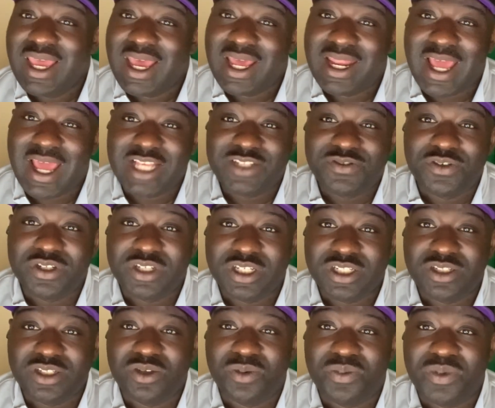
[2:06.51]
and ask for
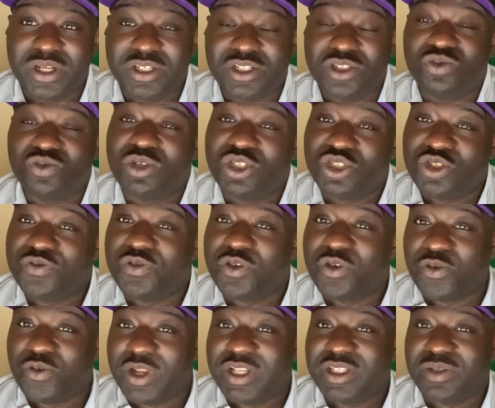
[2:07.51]
additional pictures once you've
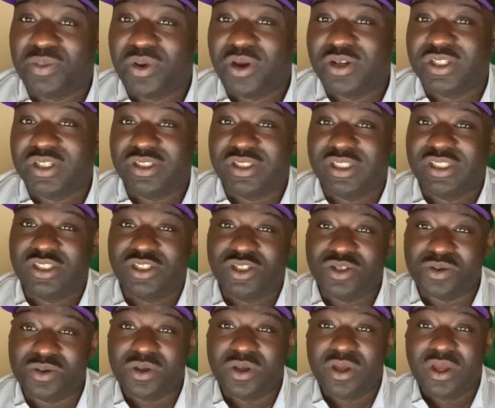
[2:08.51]
agreed to purchase the
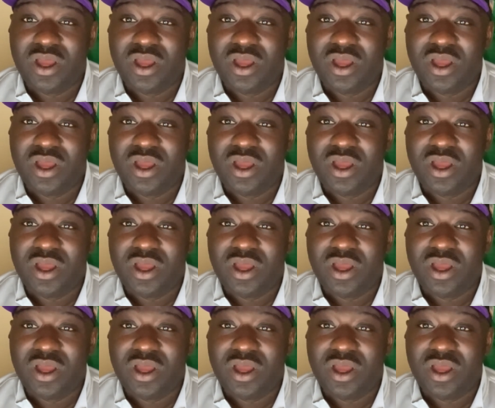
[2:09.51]
shoe.